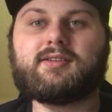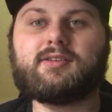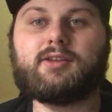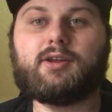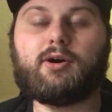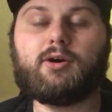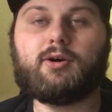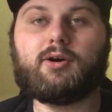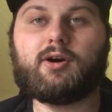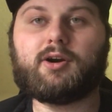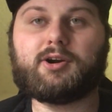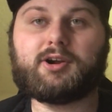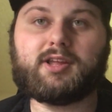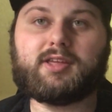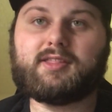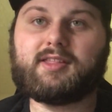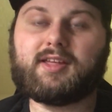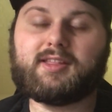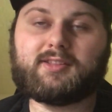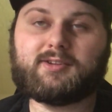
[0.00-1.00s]
know
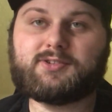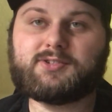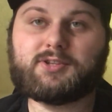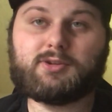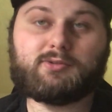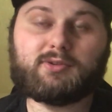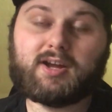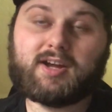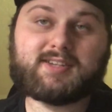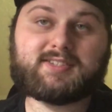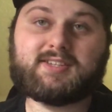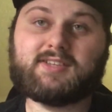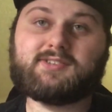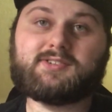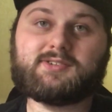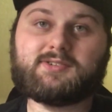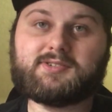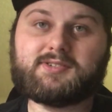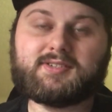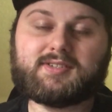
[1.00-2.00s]
already that there's no knock
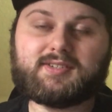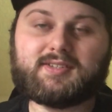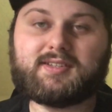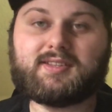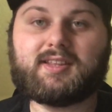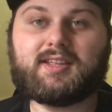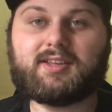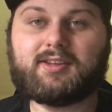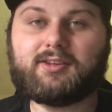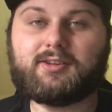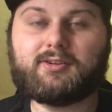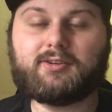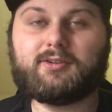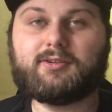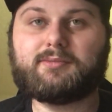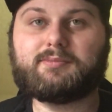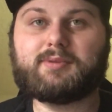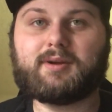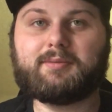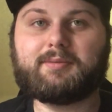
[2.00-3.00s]
sensors, and that
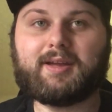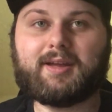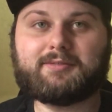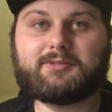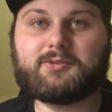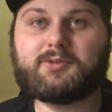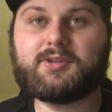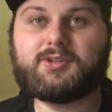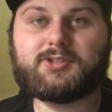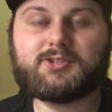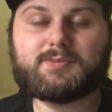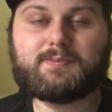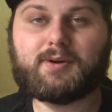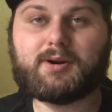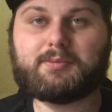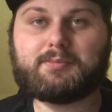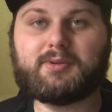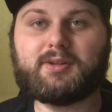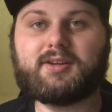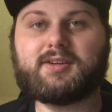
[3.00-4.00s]
you'll probably have to read your
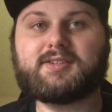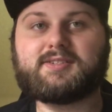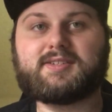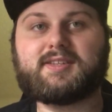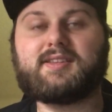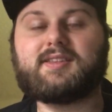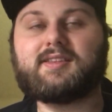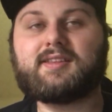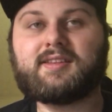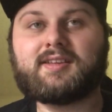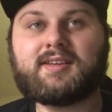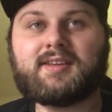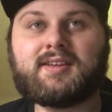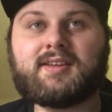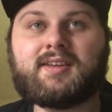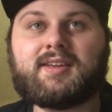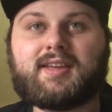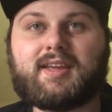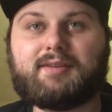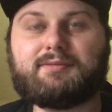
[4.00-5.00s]
spark plugs and
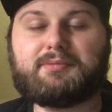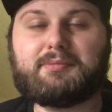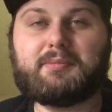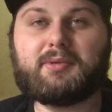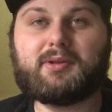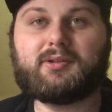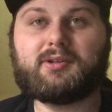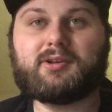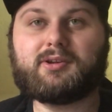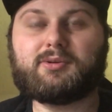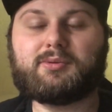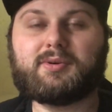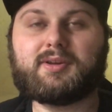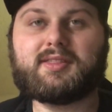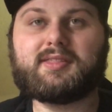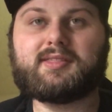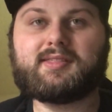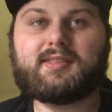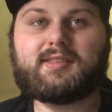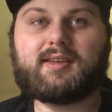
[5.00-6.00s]
get familiar
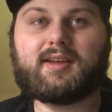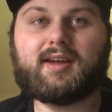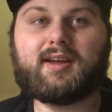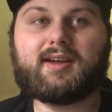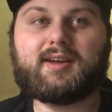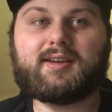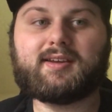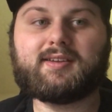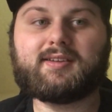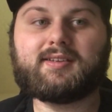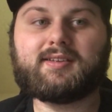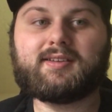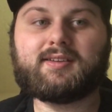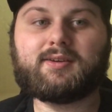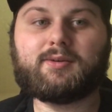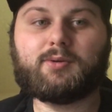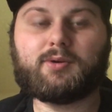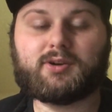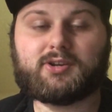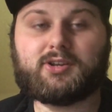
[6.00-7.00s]
with
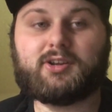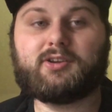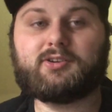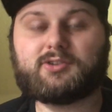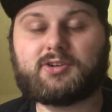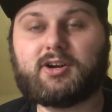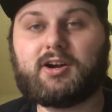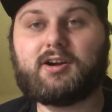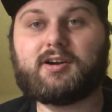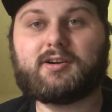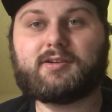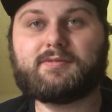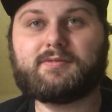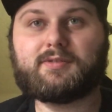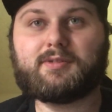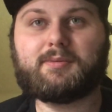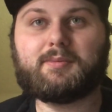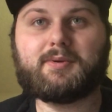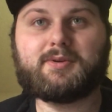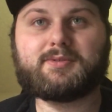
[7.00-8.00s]
working on your car
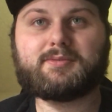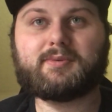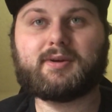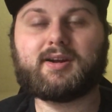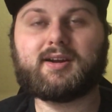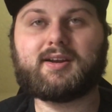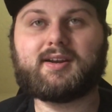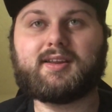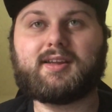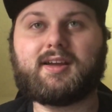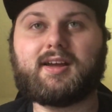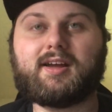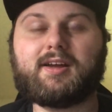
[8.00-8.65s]
for the most part.